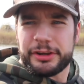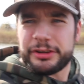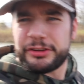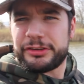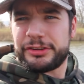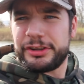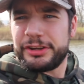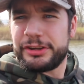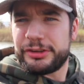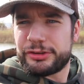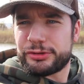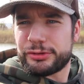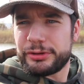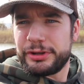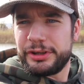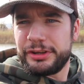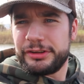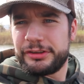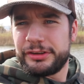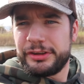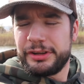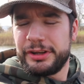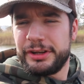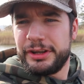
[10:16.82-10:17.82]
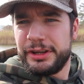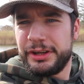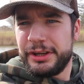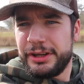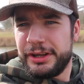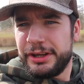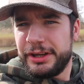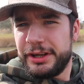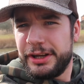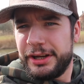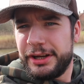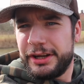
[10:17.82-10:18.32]
I can see the trees.
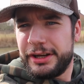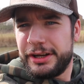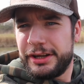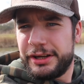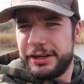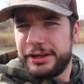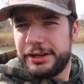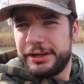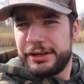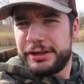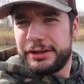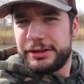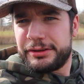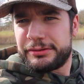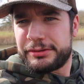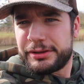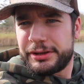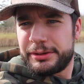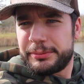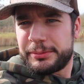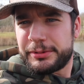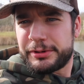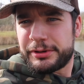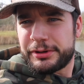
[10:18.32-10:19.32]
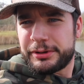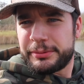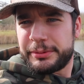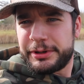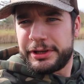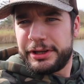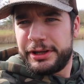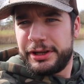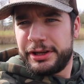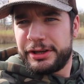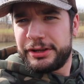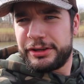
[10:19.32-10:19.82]
Right, where are
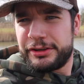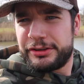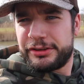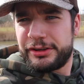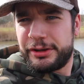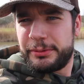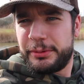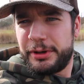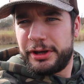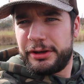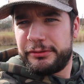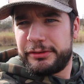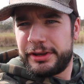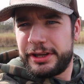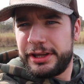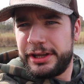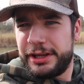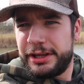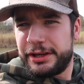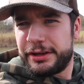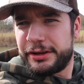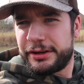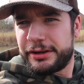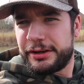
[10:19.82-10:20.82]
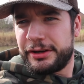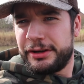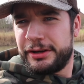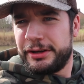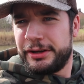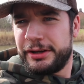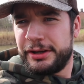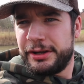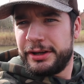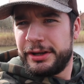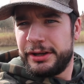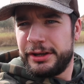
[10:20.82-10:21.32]
we? So over here,
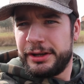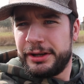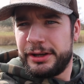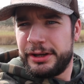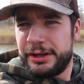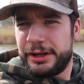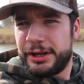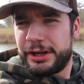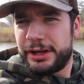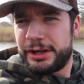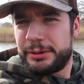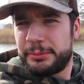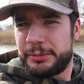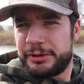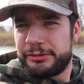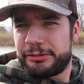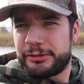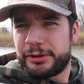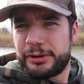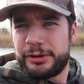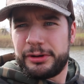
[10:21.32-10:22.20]
we've